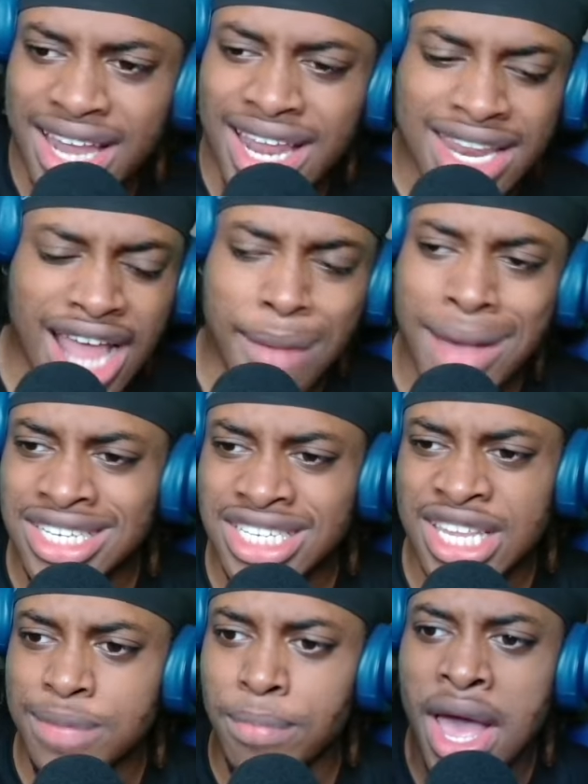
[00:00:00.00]
nah, nah. I'm
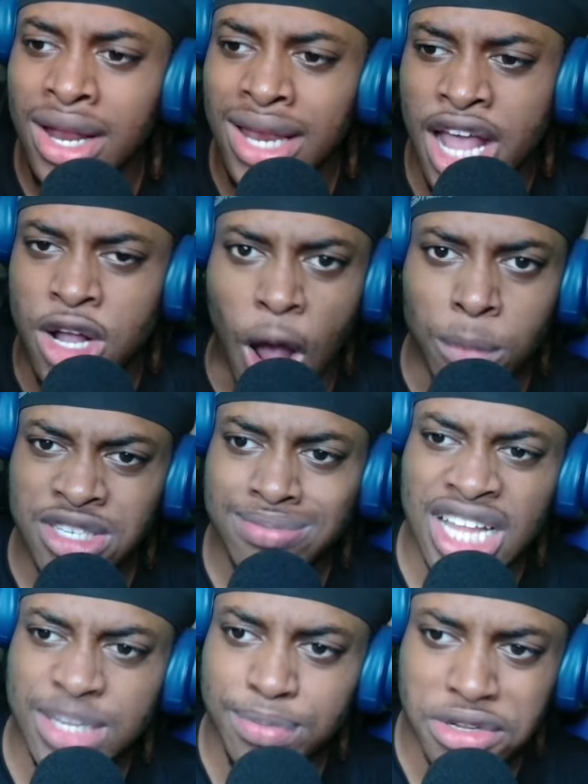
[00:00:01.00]
actually like
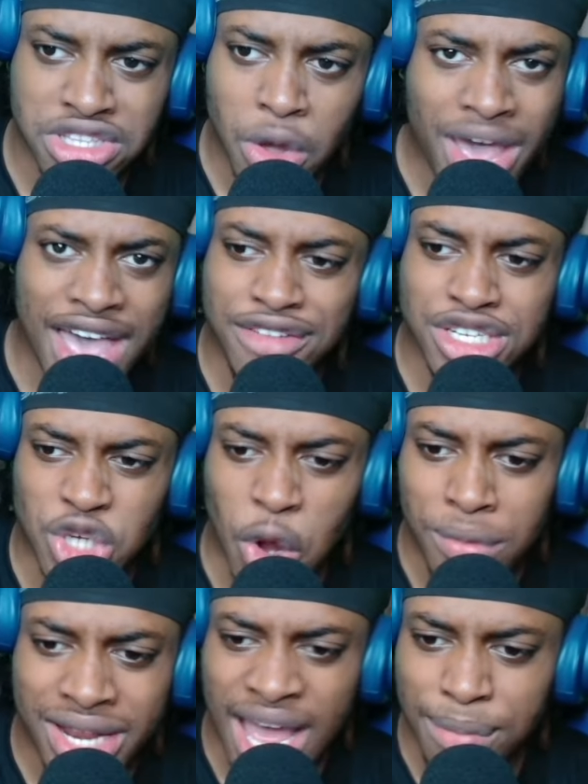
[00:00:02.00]
gobsmacked, but don't ever show
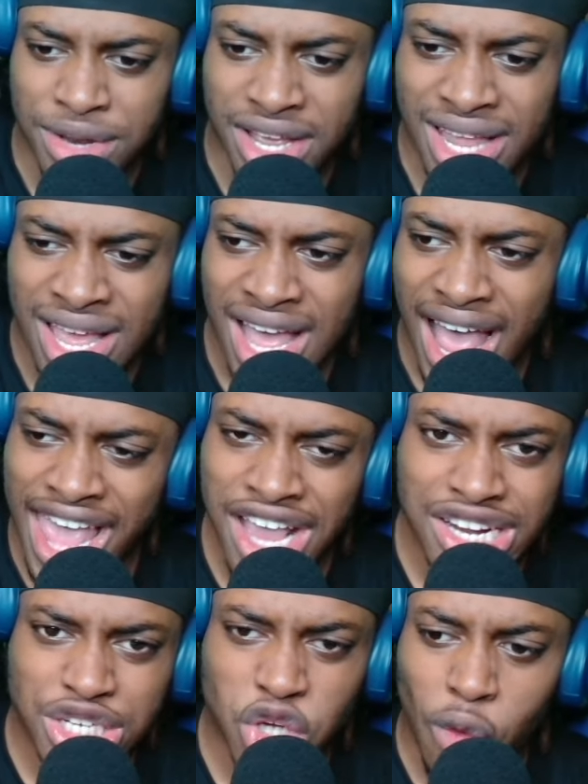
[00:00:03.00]
me that blood. How you
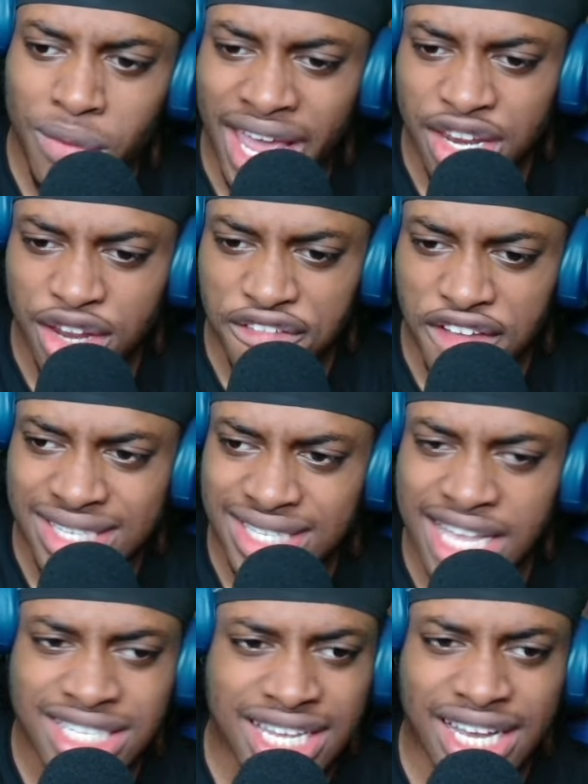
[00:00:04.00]
gonna show me that in the first
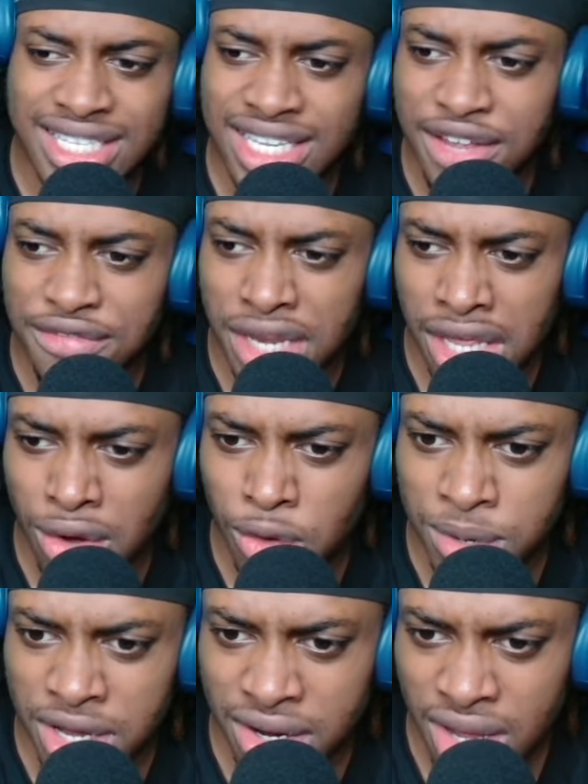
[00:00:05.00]
10 seconds of the video,
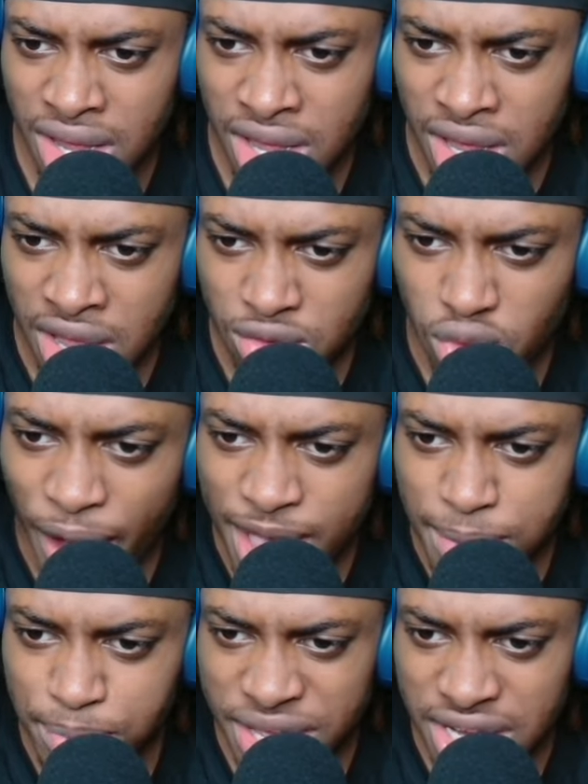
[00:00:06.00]
blood?
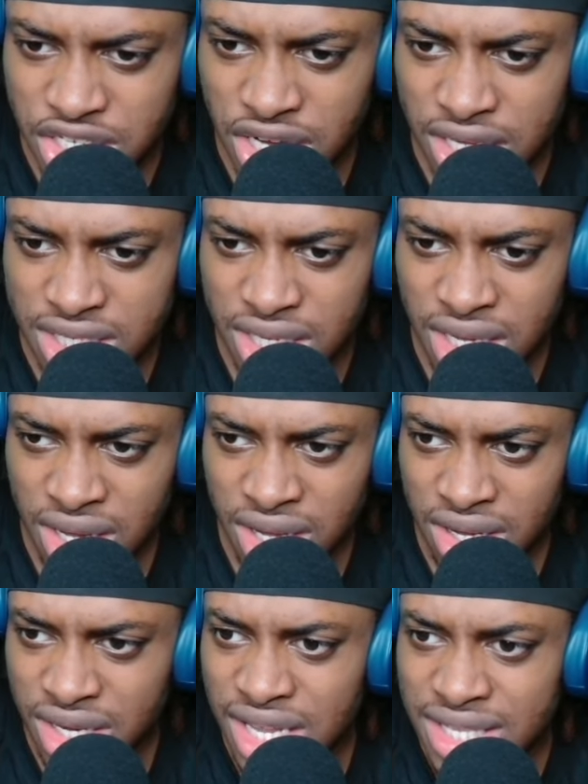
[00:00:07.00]
Ryan Pictures.
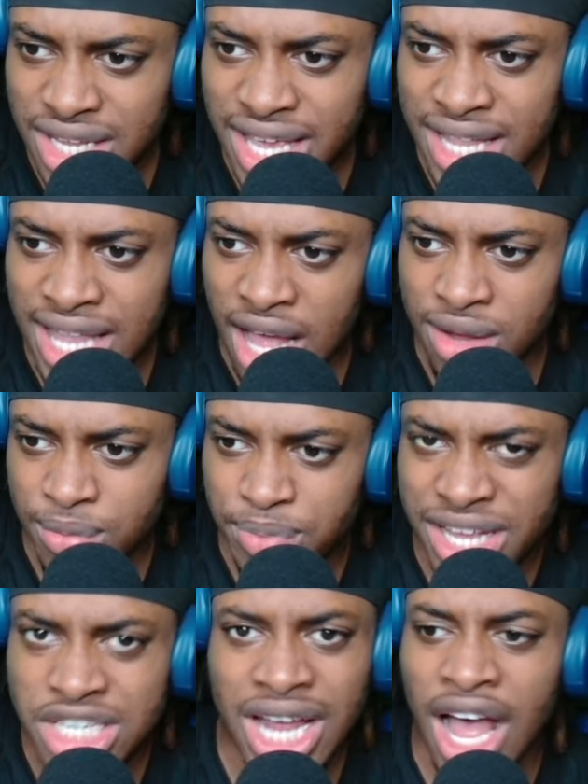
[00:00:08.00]
You need to get that
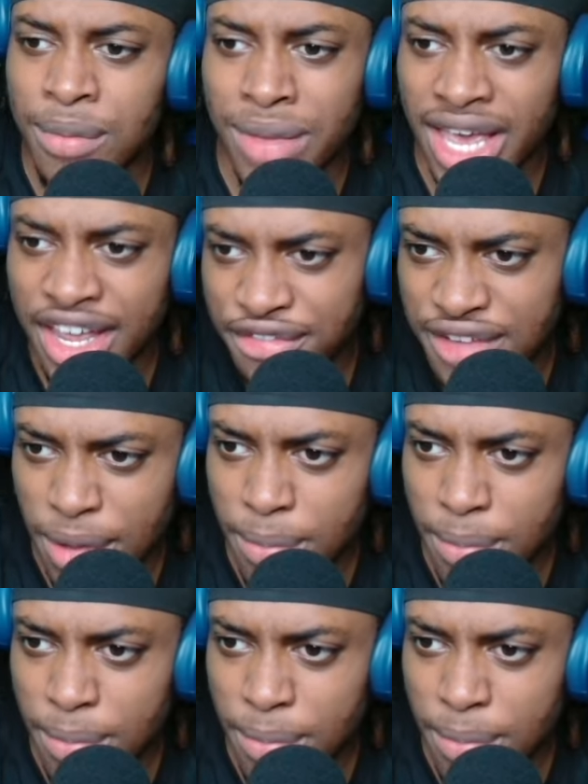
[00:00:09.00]
picture out of my head, fam,